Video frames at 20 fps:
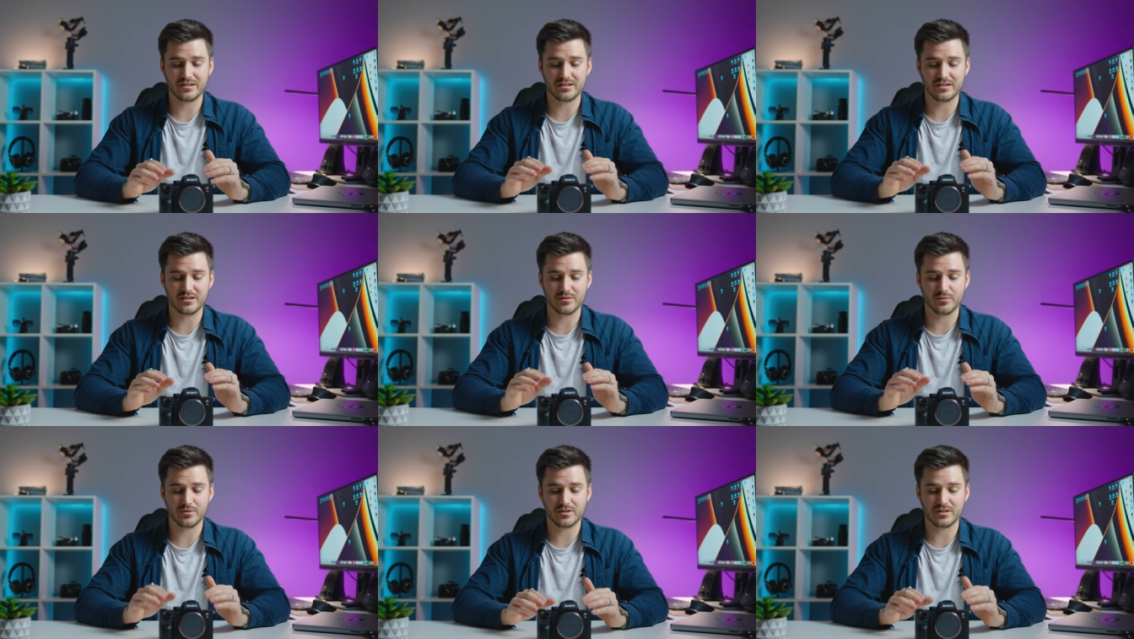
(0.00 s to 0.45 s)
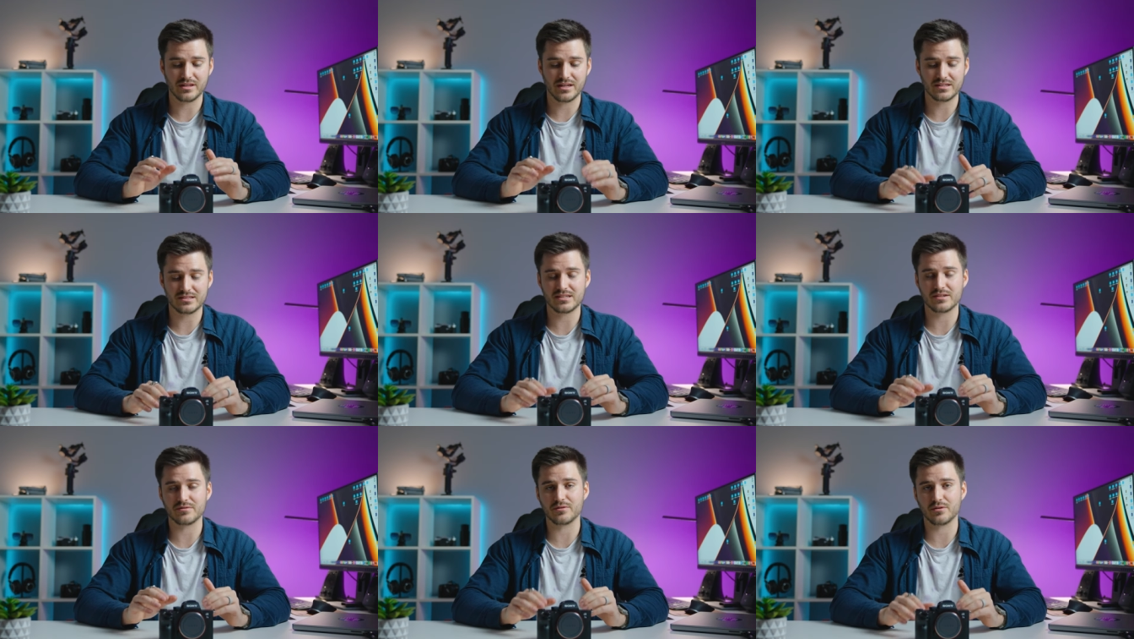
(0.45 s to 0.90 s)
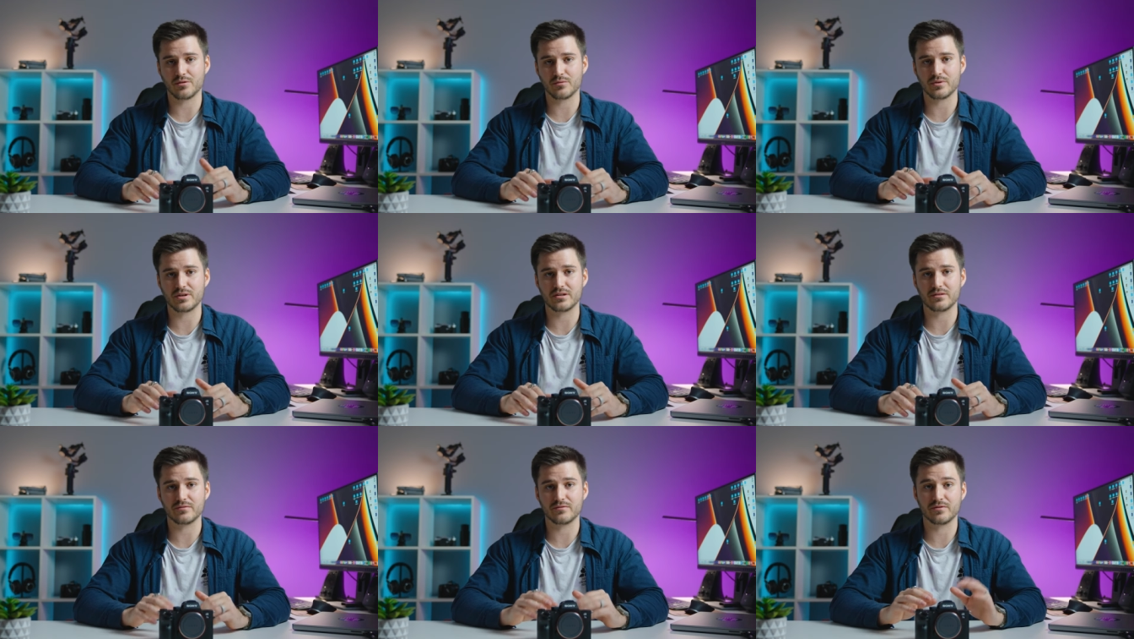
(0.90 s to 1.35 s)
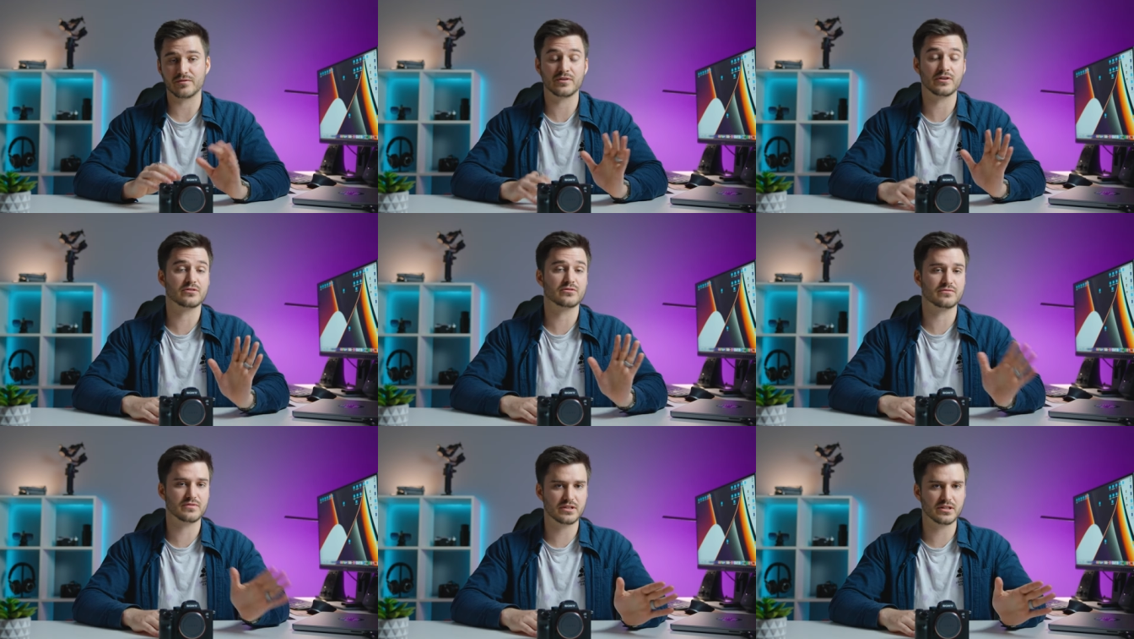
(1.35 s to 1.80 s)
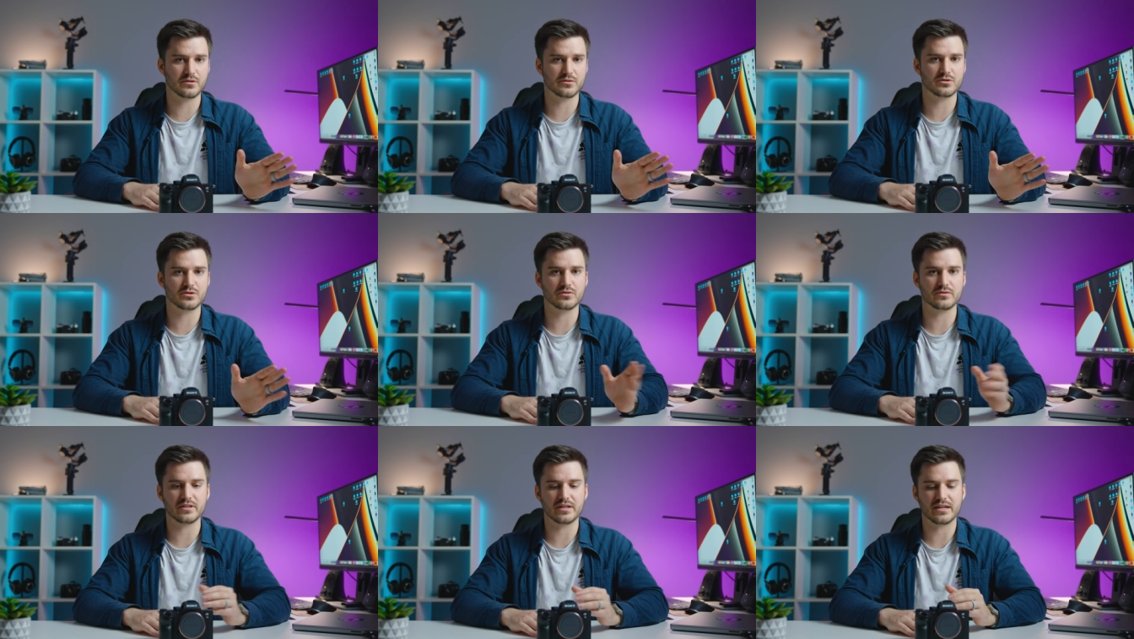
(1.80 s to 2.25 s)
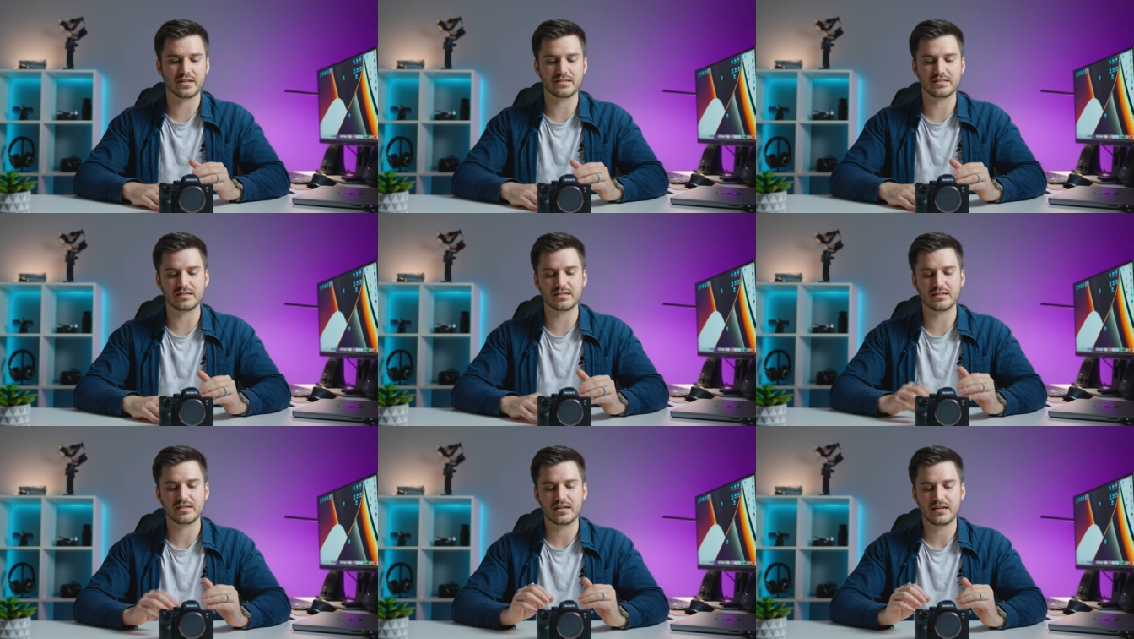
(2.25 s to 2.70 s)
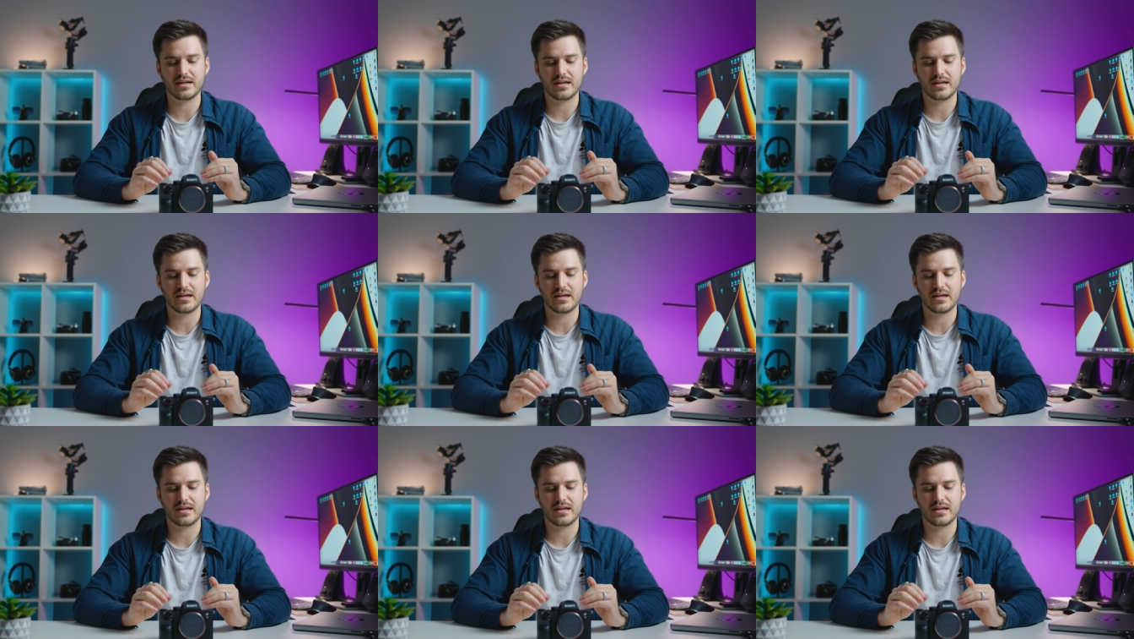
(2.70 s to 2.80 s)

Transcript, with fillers: uh, with the A7 III, first video shoot that I did.